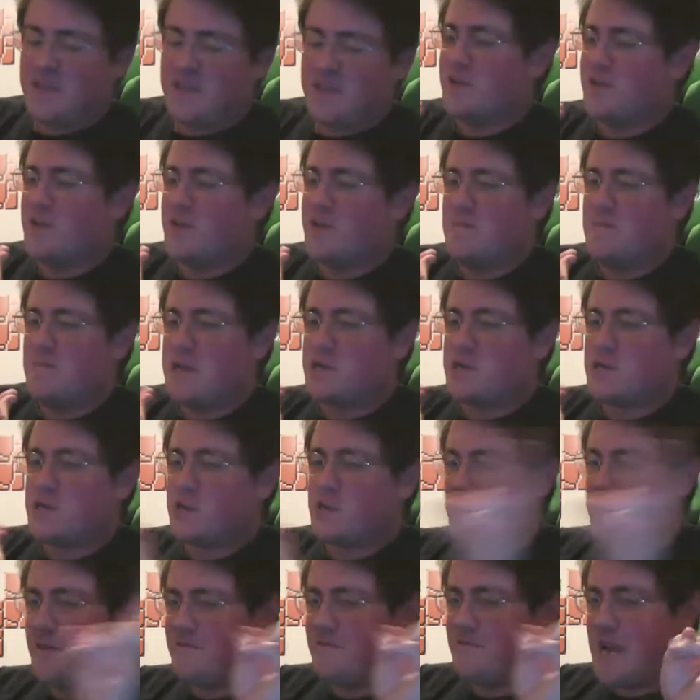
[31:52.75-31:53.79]
hear the
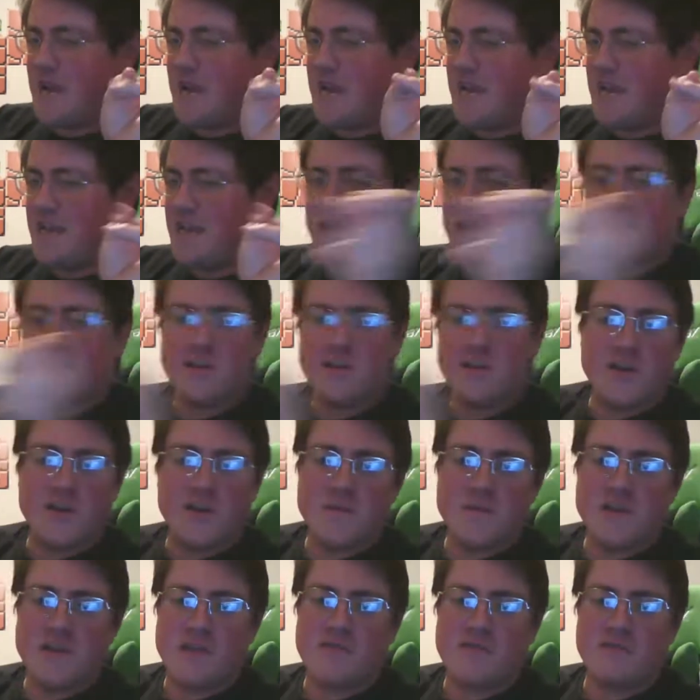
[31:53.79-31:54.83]
Metroidvania term
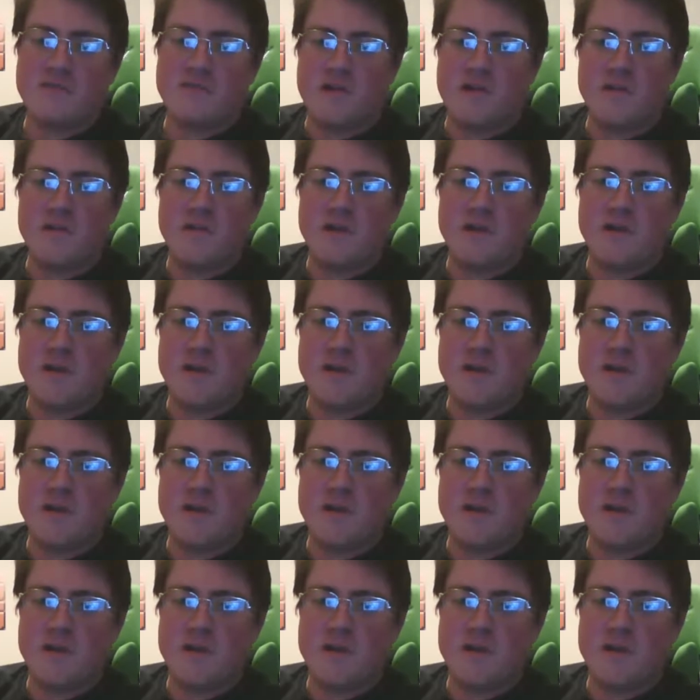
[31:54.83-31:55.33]
get thrown around.